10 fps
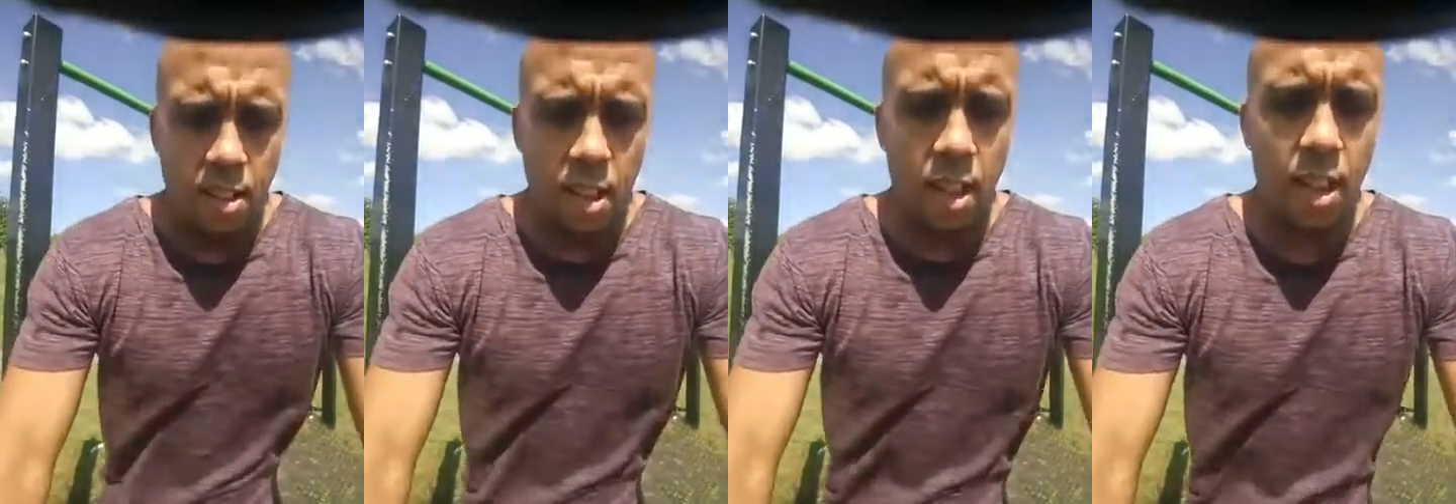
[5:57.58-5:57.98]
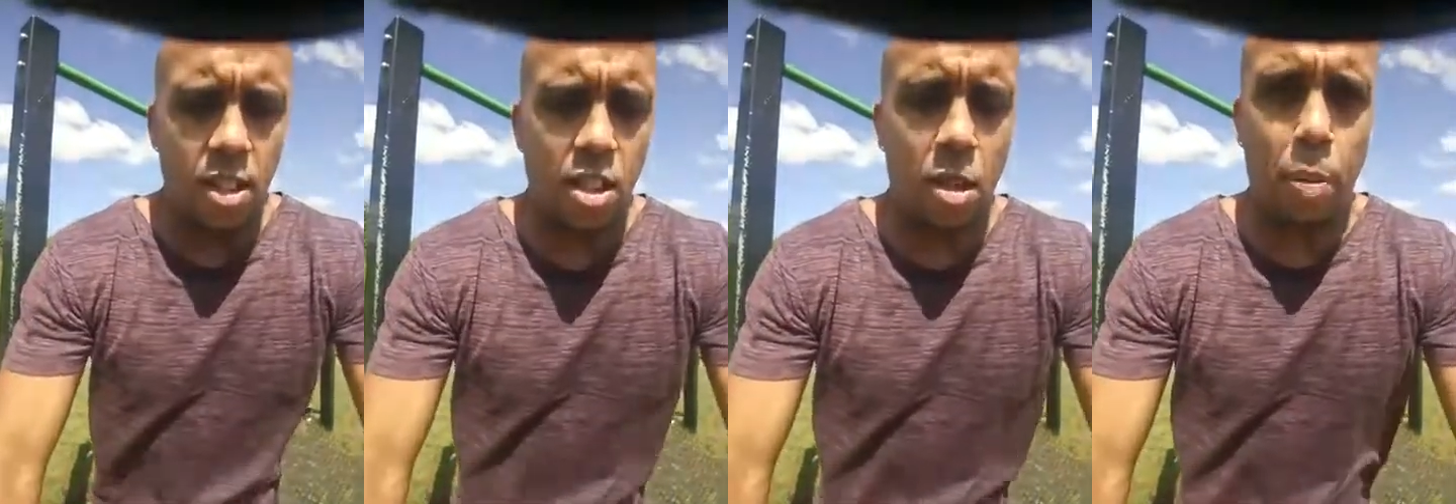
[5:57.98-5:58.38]

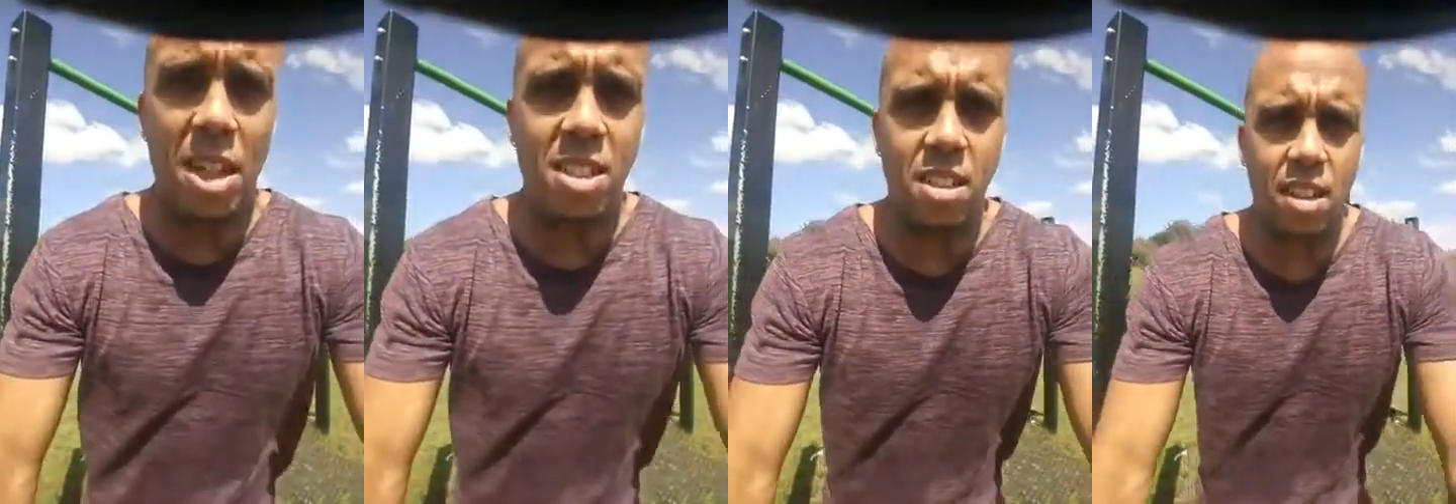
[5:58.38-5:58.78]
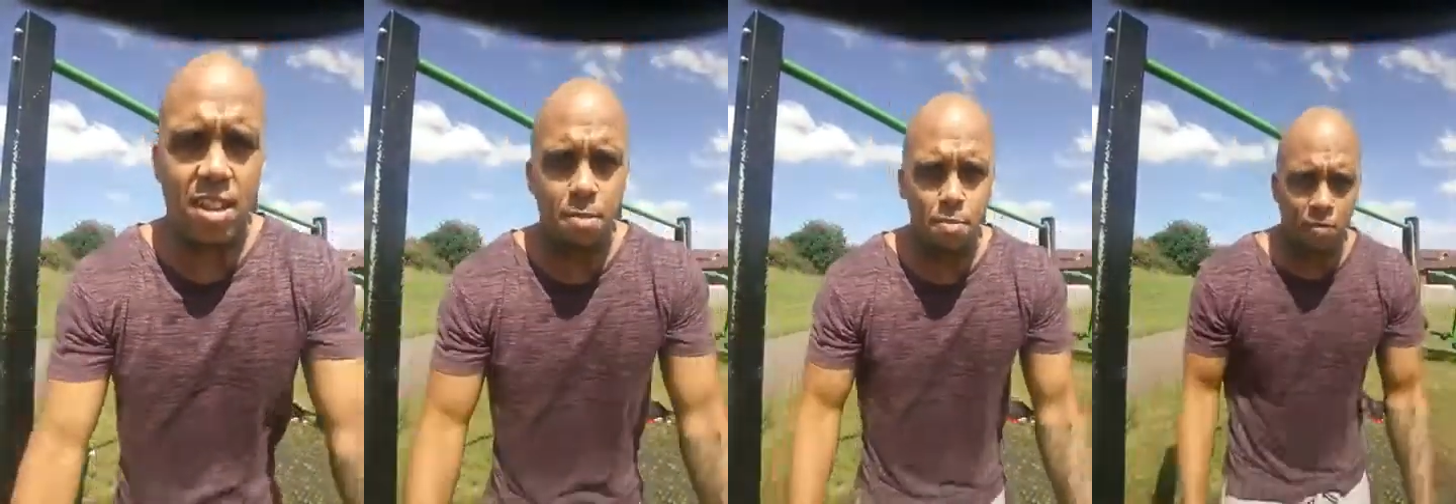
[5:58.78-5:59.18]
so
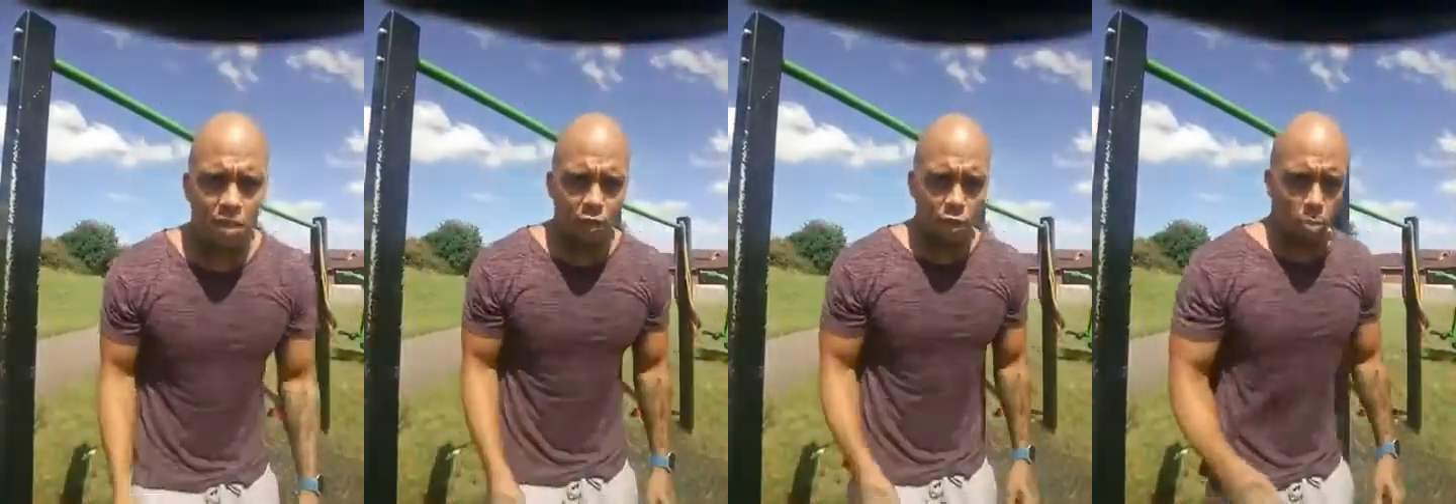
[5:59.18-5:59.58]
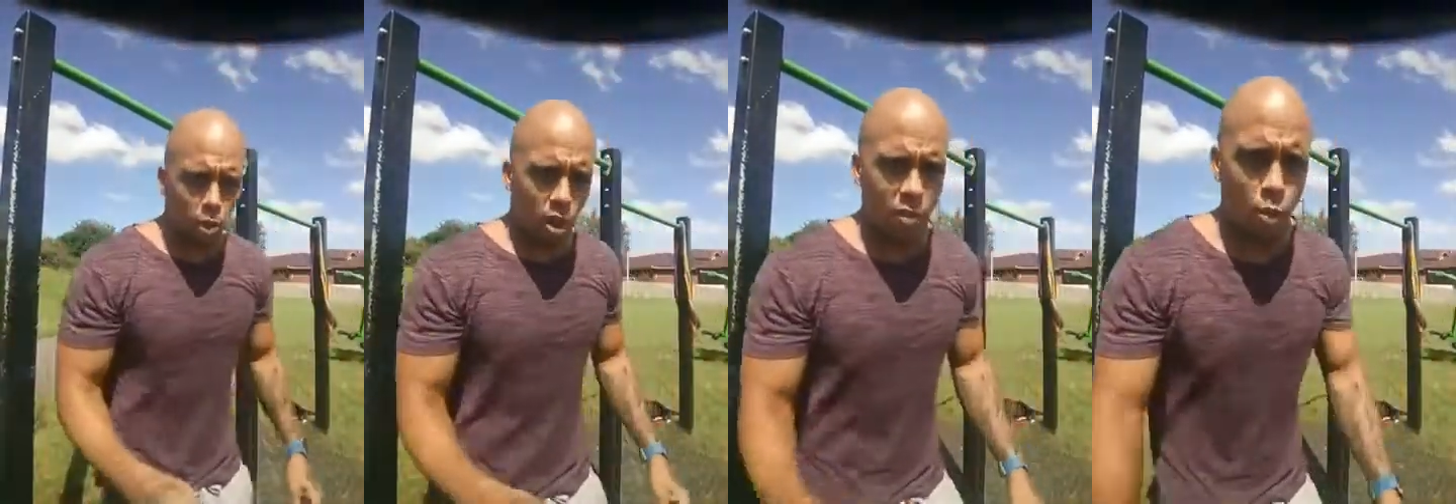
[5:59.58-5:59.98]
basically for the
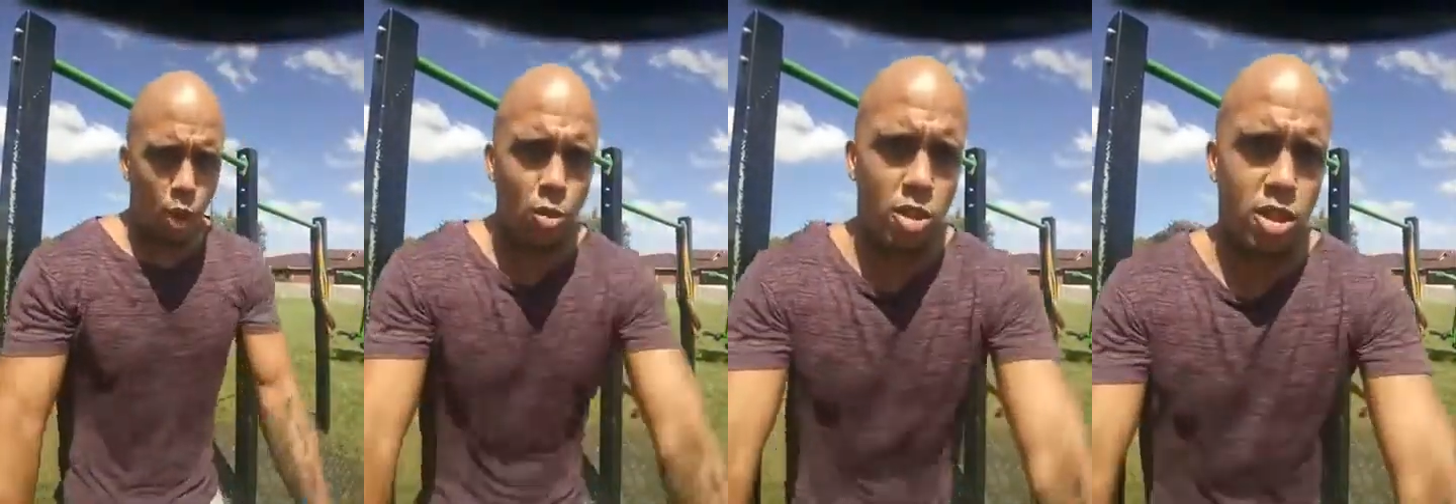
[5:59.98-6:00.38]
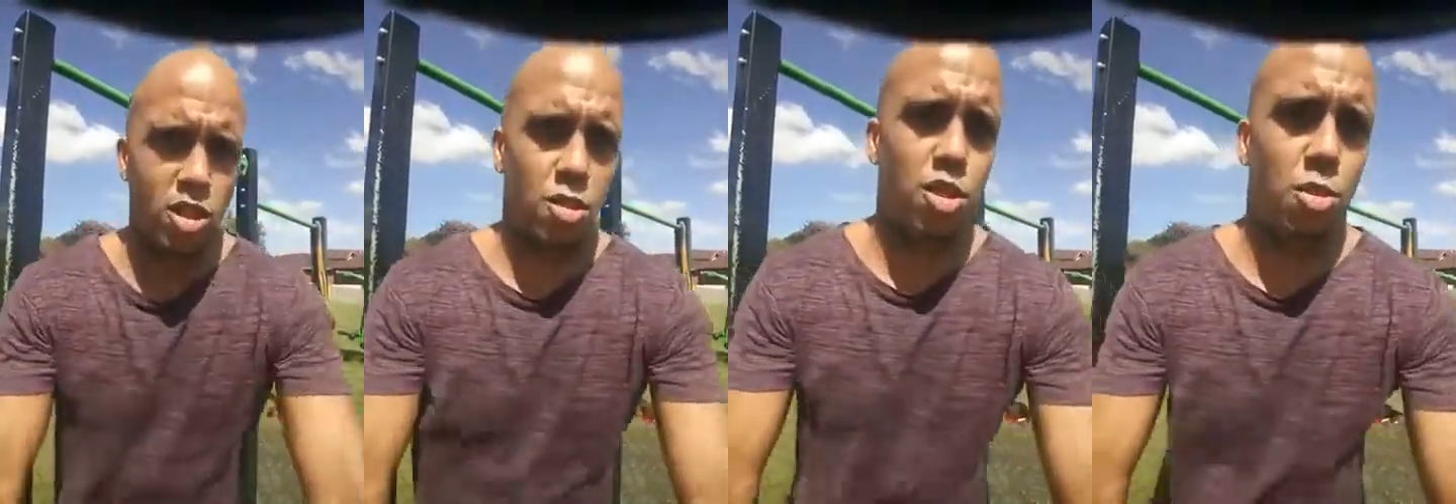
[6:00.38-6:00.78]
pullover, what you want to do
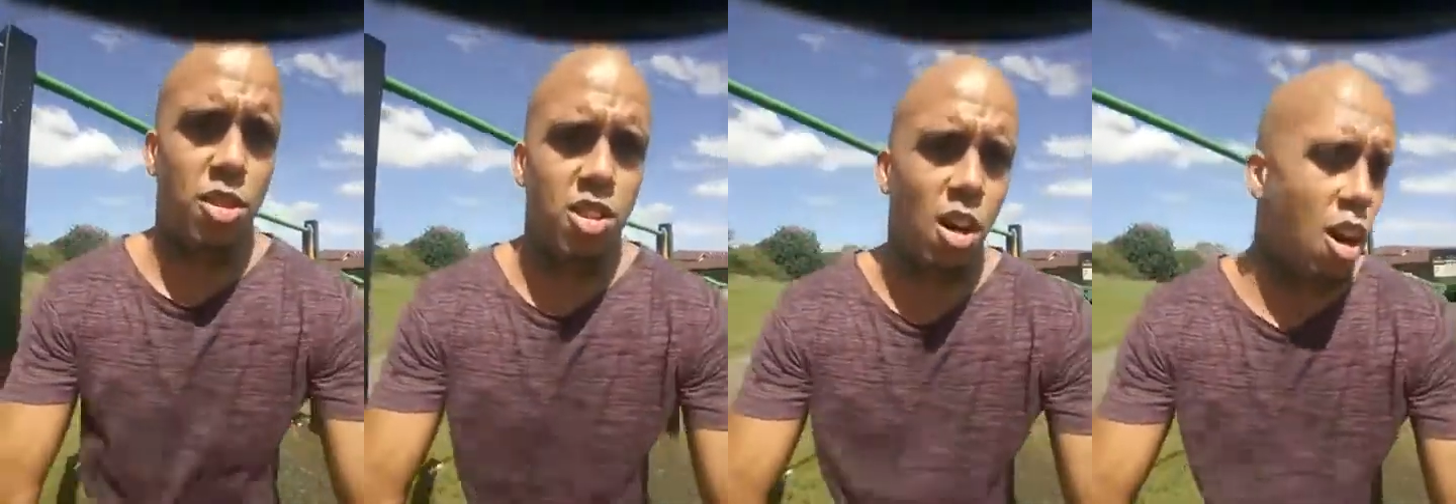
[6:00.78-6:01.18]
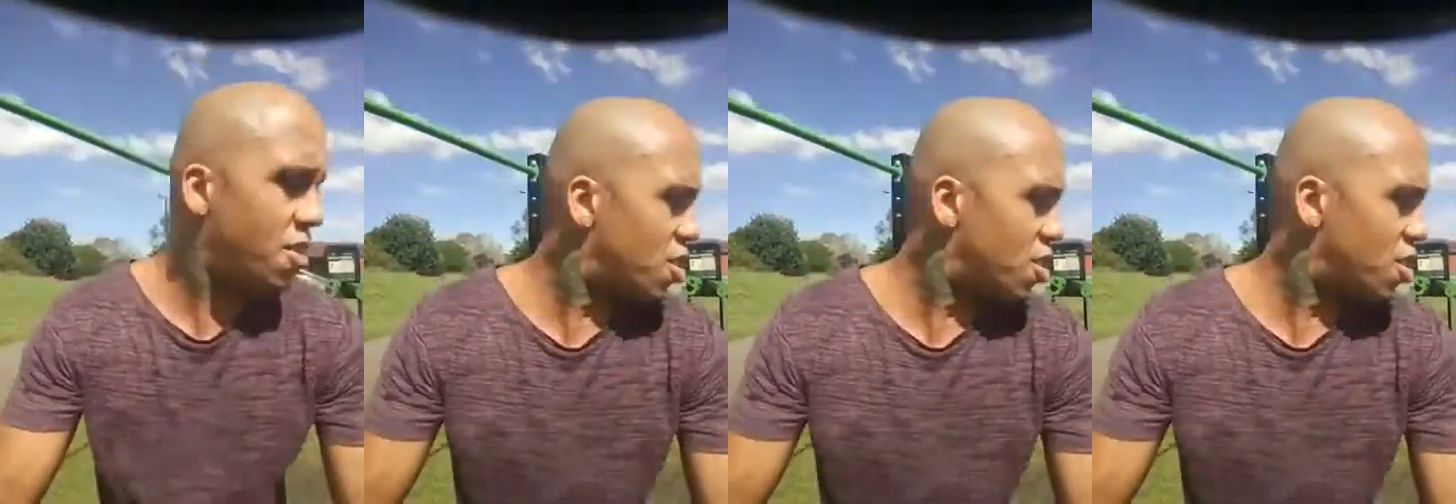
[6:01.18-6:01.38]
is you want to start on a small